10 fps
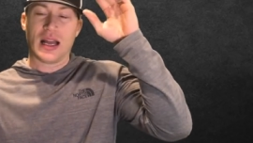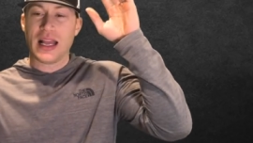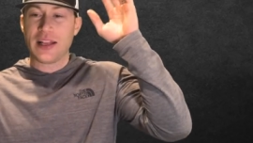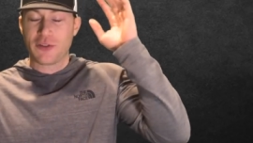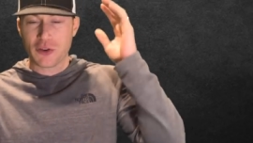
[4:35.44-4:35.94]

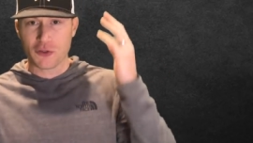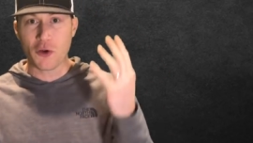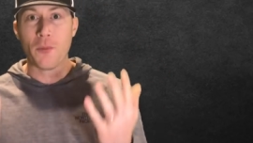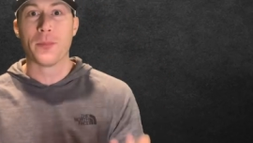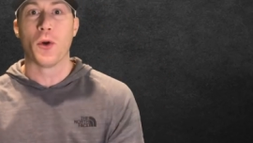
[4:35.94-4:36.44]
it's just
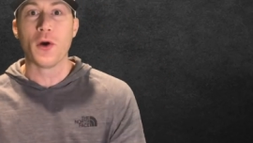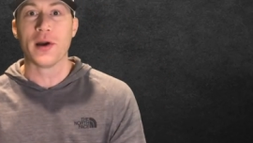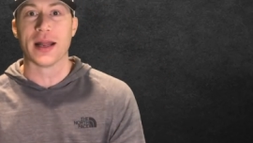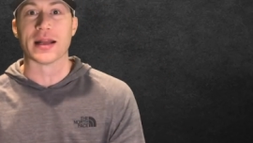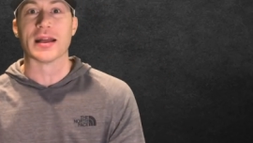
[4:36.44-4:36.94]
so
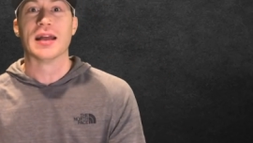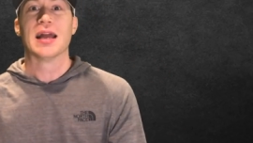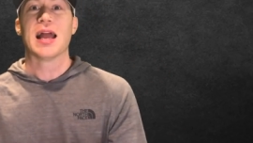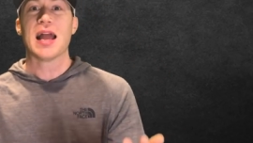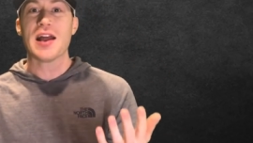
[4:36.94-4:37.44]
boring.
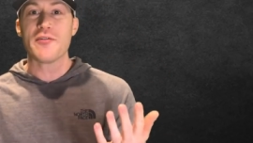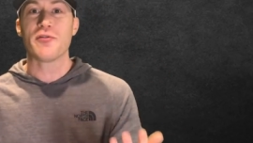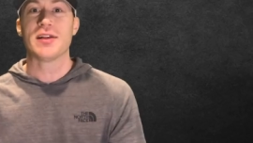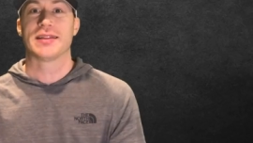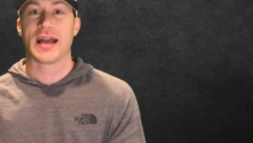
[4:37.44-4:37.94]

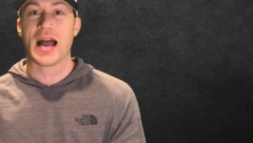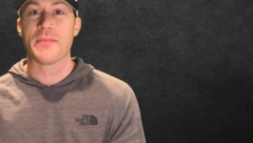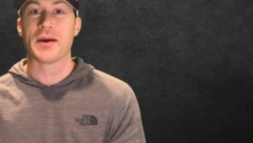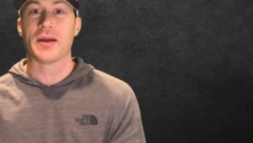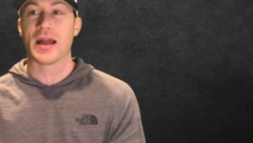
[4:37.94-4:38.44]
Every
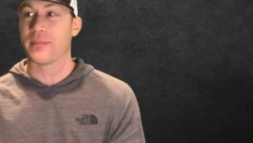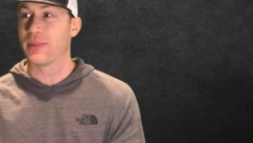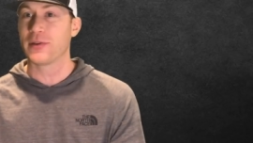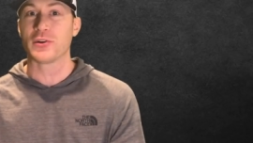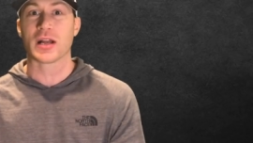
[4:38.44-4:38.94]
time a
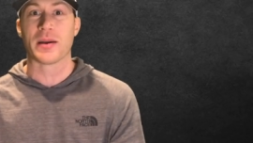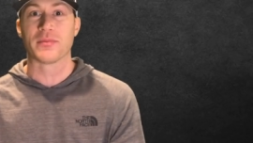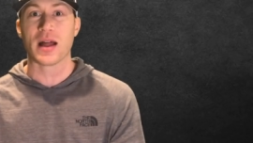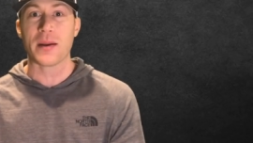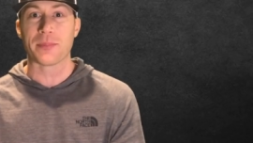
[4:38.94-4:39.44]
pitcher
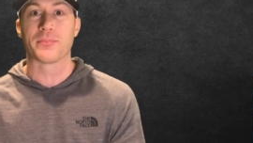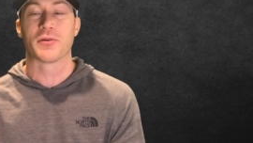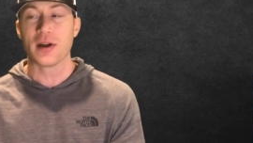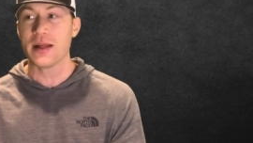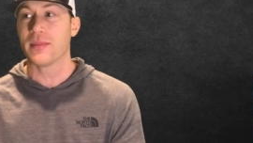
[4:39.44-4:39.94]
comes up,
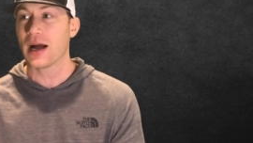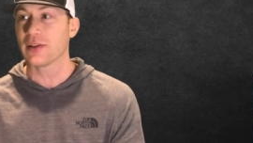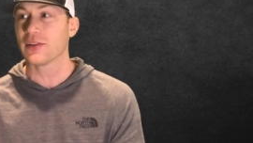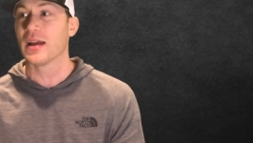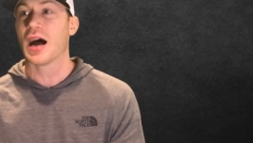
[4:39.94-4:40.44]
pretty
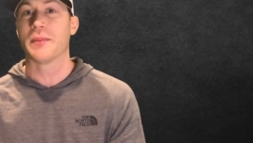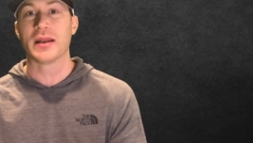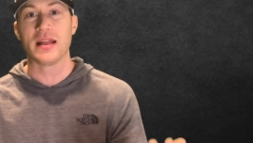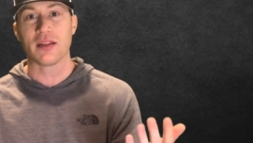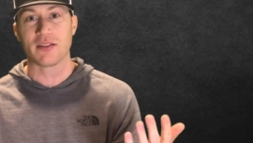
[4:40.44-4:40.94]
much, I'm
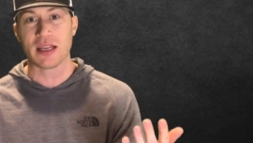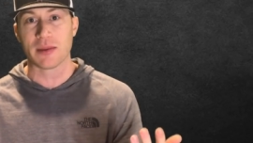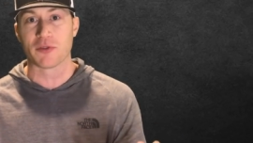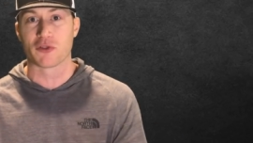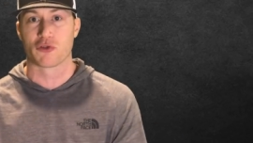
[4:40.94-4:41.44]
going to either see
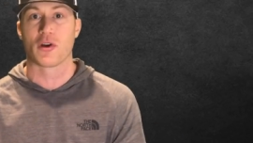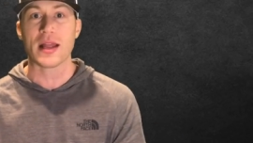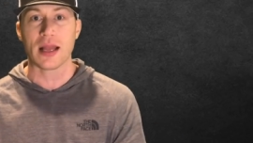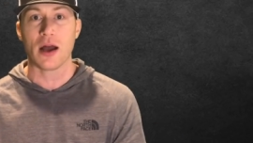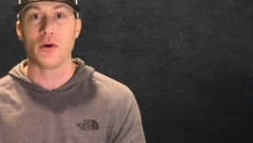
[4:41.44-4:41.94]
him
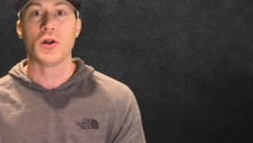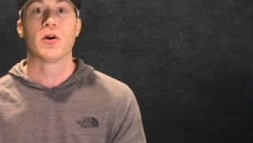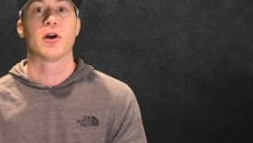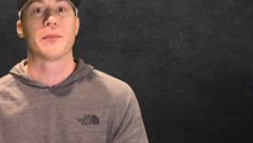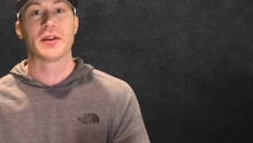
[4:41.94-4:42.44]
strike
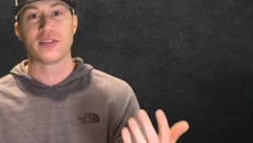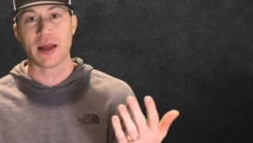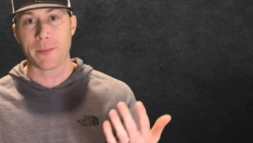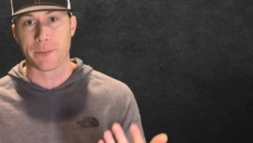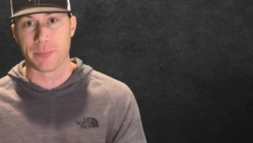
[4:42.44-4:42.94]
out or I'm going to see
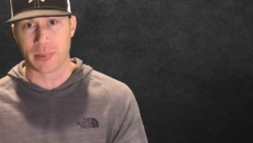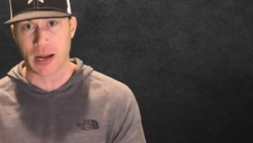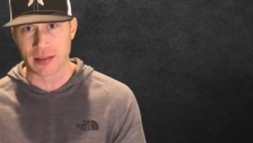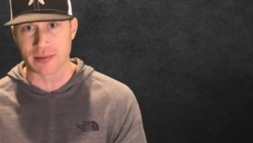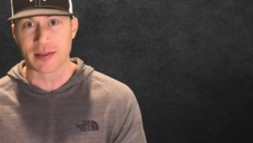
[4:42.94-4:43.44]
him
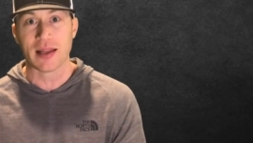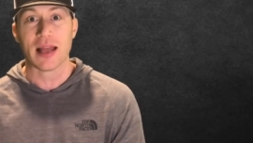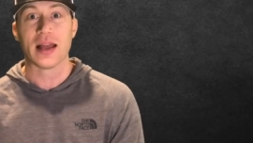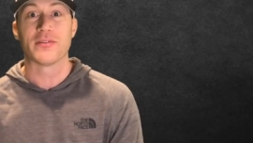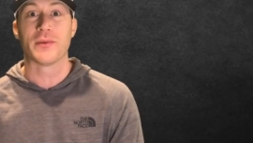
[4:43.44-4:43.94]
bunt.
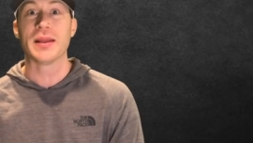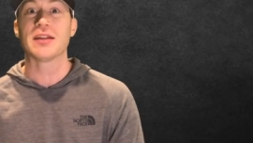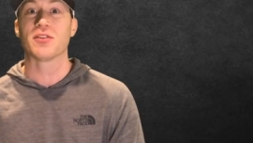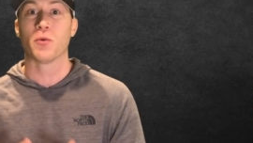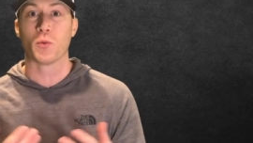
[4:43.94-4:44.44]
For me,
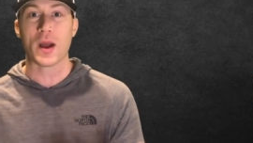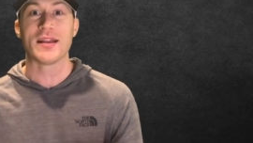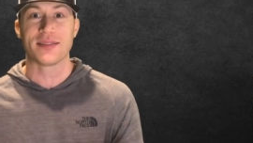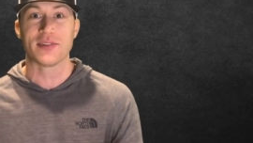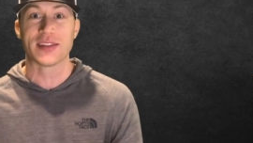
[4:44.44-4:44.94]
it's a
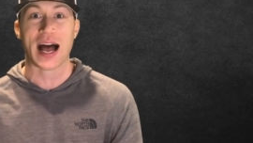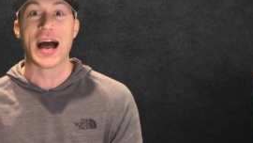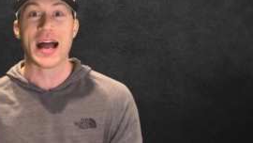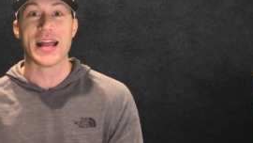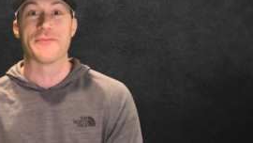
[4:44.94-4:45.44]
waste of
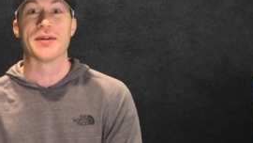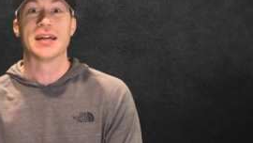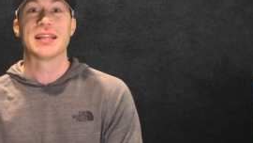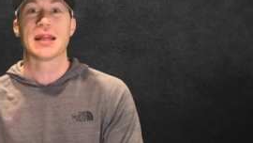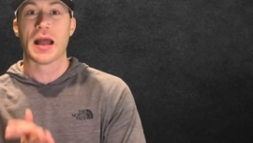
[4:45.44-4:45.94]
time.
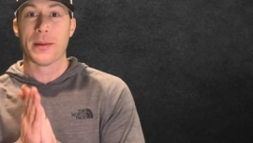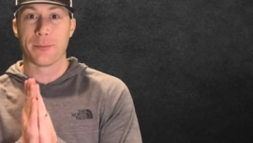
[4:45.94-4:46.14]
Like,